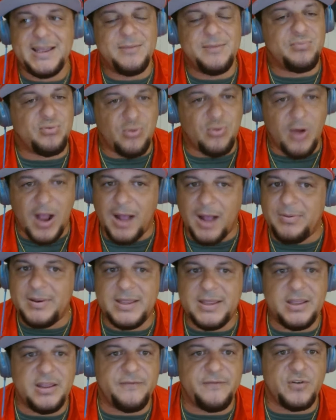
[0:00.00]

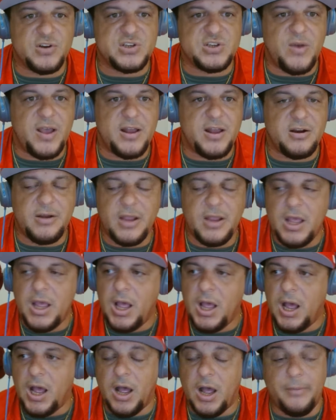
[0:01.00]
Probably a first rounder
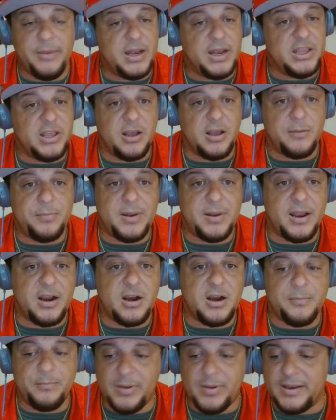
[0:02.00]
and a young
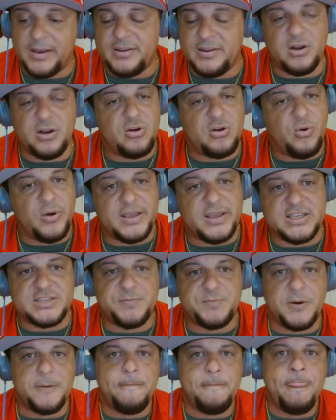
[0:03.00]
player, but you know, Corey
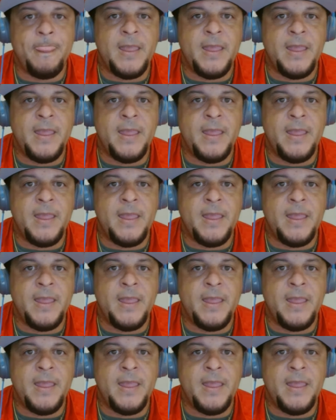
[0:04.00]
Kispert,